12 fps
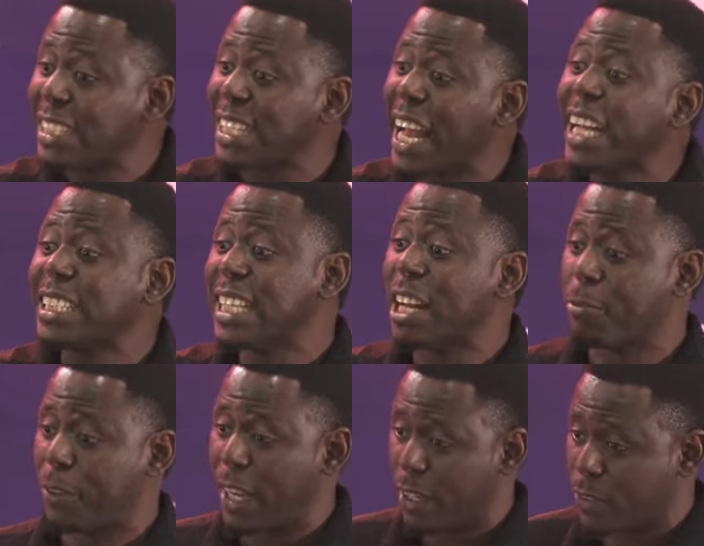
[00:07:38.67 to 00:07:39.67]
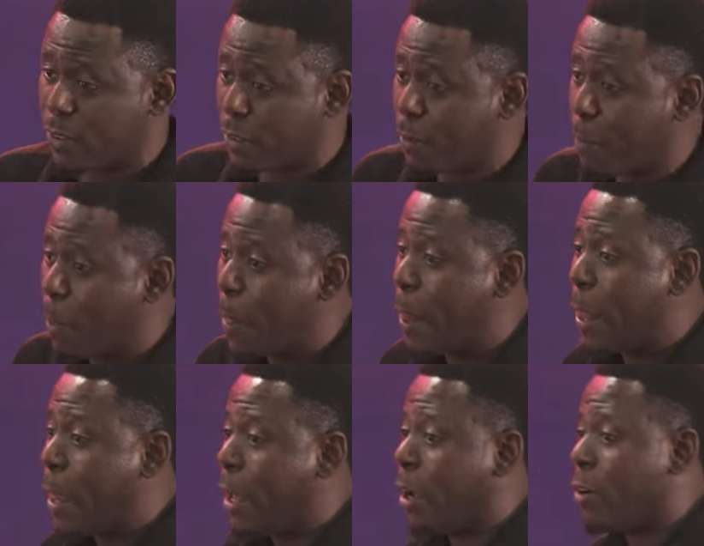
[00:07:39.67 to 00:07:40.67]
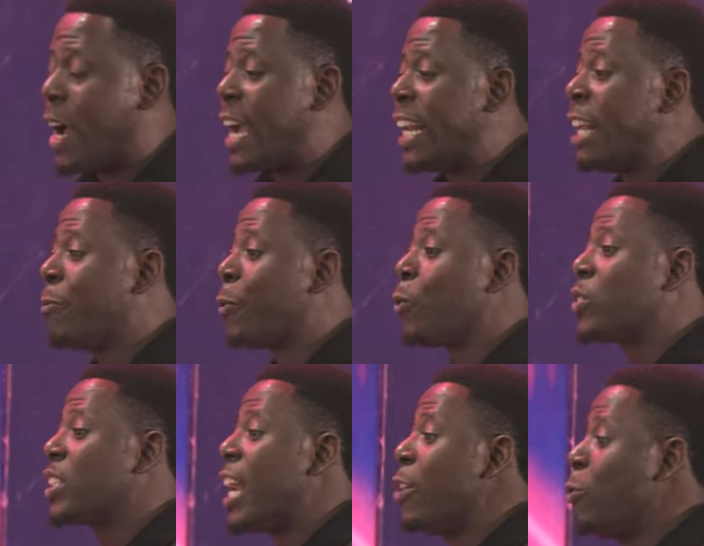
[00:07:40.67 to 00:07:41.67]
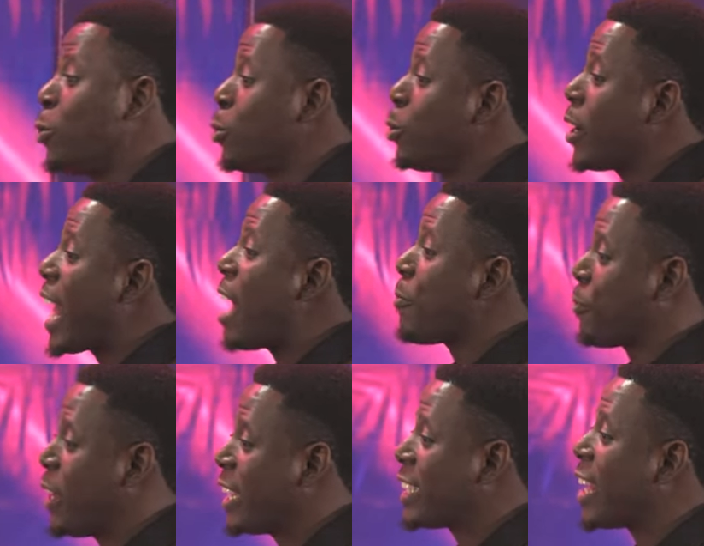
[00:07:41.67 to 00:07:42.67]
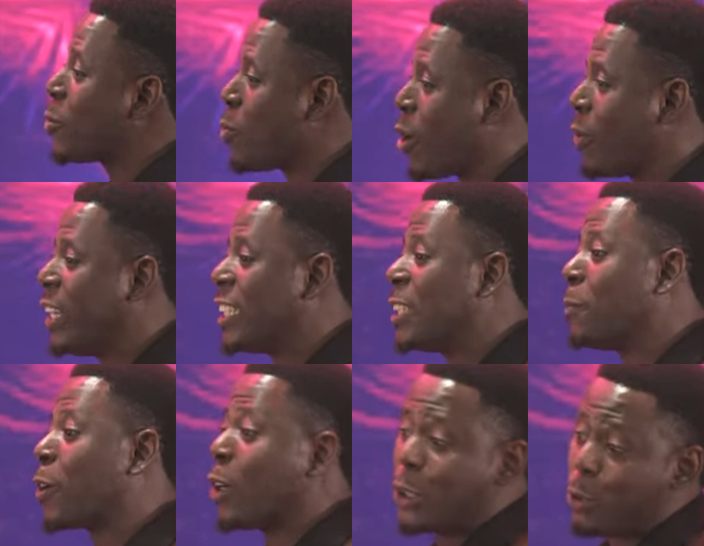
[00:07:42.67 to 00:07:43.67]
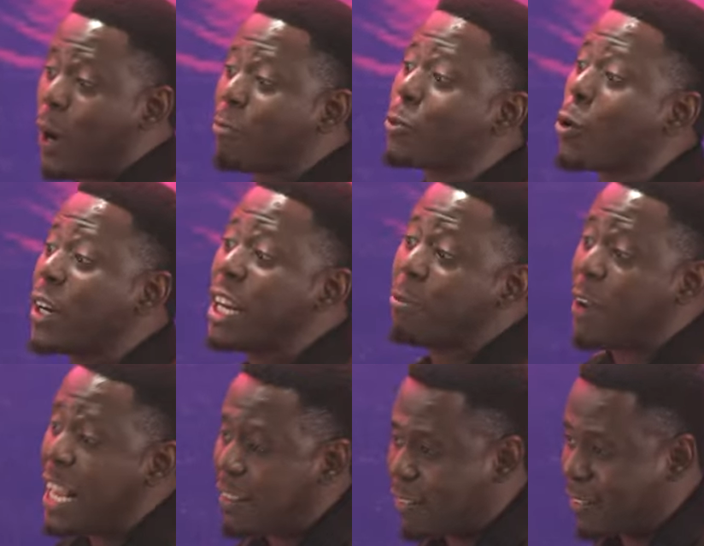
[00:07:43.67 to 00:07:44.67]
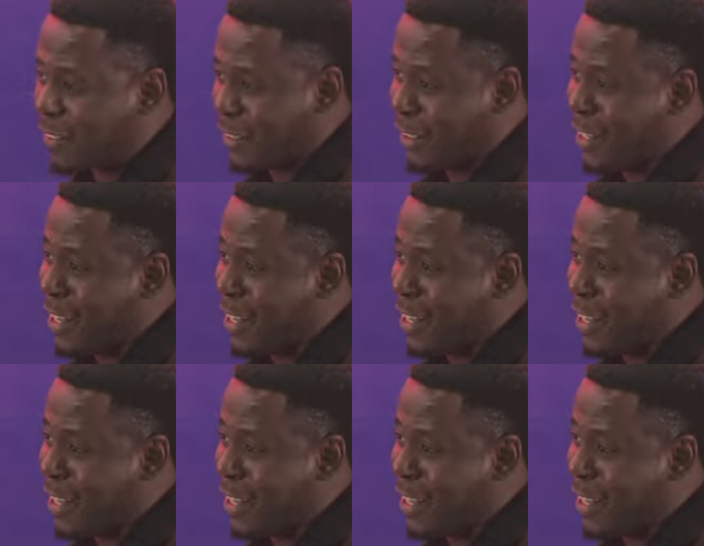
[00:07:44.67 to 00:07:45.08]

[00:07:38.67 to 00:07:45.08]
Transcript: anxiety, and fears. Right? If you say you do not have fears and worries, it's because you have grown in faith.